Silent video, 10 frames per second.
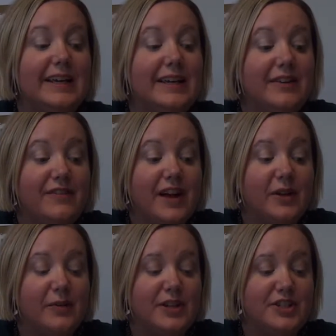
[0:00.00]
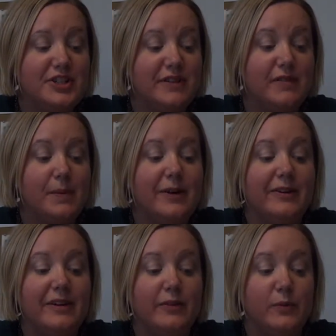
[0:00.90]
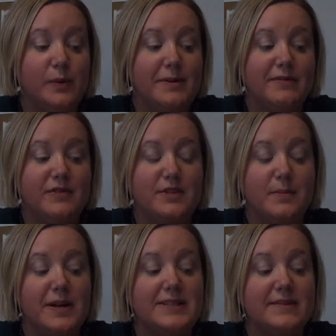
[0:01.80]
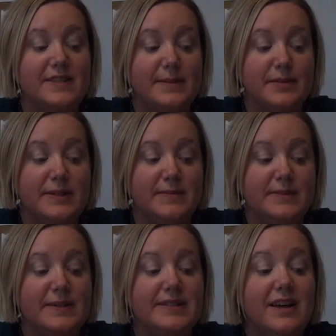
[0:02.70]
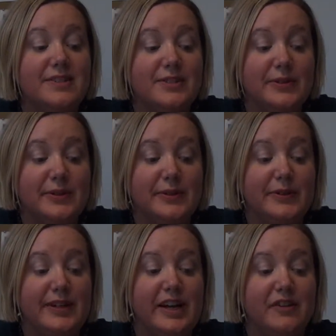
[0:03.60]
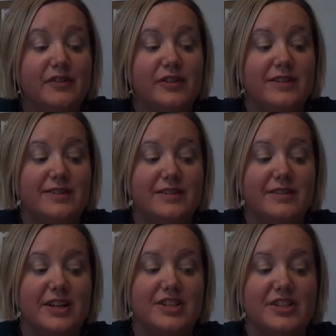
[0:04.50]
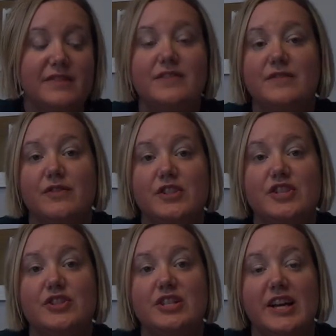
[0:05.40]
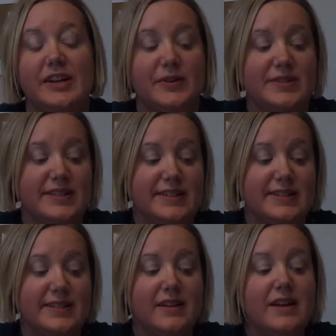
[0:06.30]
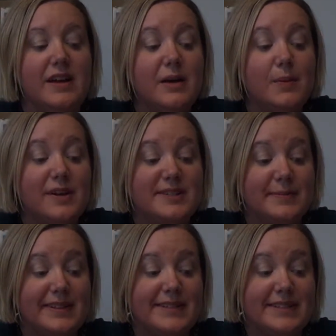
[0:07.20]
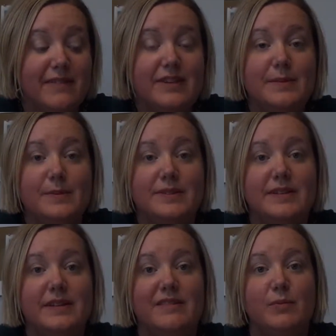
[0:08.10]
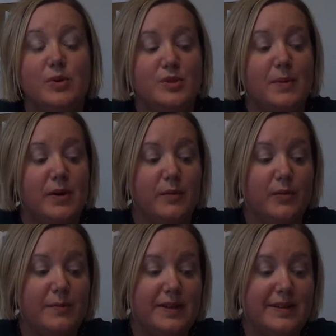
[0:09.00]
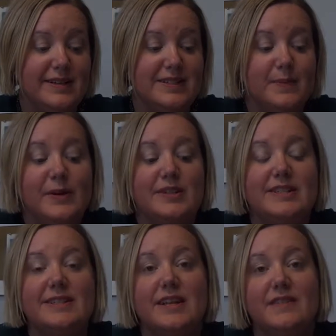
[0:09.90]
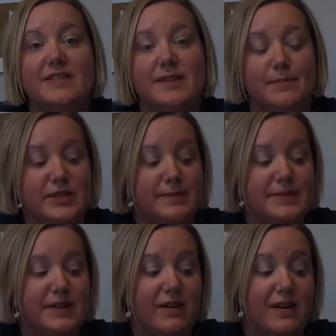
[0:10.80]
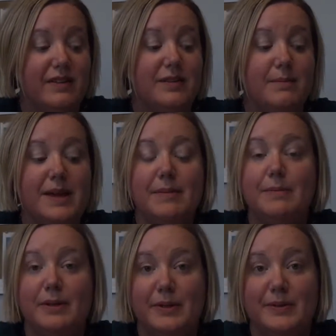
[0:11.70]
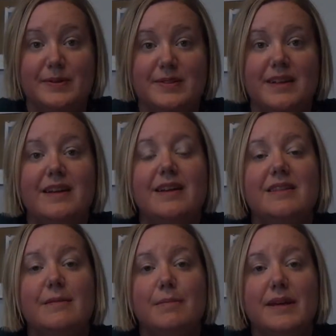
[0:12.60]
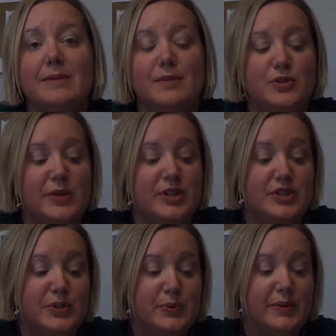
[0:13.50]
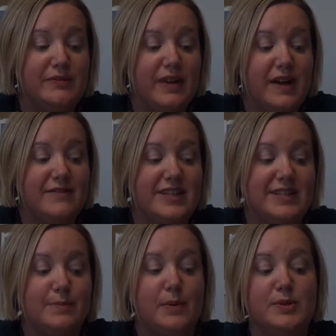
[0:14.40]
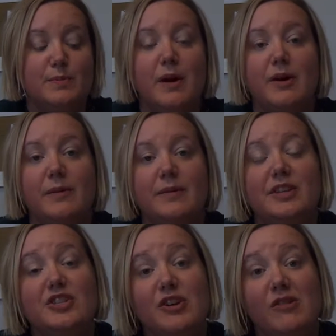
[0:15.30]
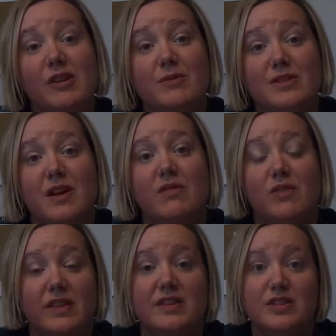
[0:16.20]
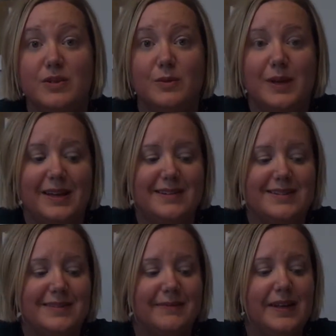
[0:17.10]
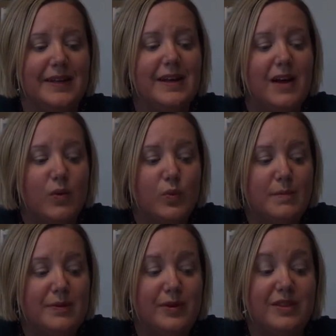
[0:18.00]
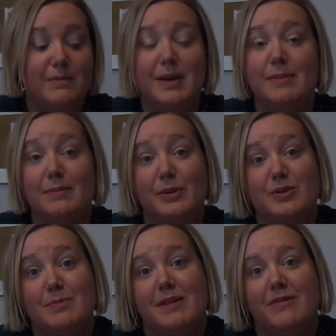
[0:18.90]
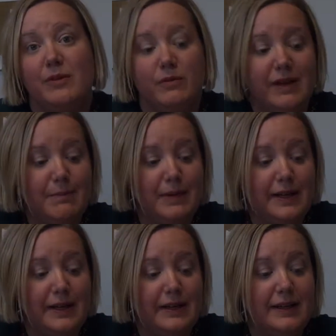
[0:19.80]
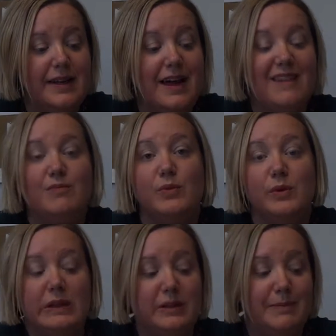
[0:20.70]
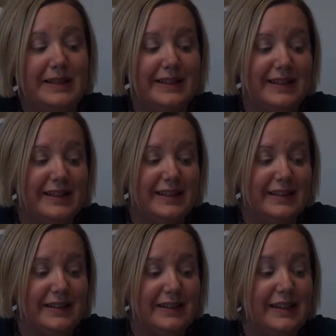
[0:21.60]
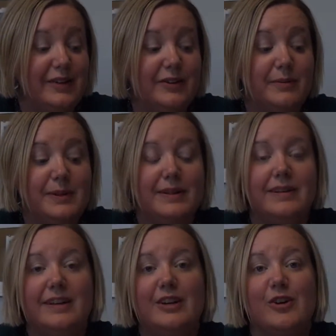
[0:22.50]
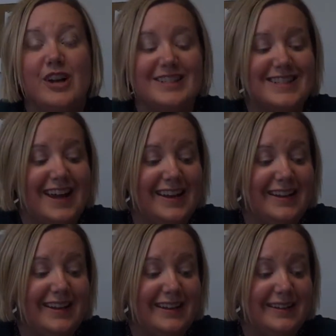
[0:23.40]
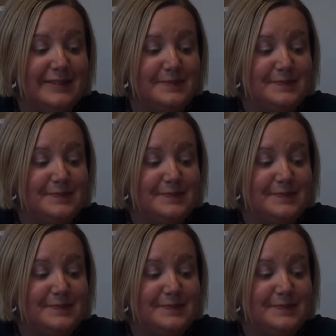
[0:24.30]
An evaluation of a perinatal woman for depressive symptoms must also include a careful consideration of differential diagnoses. Approximately 70% of postpartum women experience a set of symptoms called the baby blues that peak between 2 and 5 days postpartum and generally resolve within 2 weeks. A woman with the baby blues may feel weepy, have mood lability, irritability, or anxiety.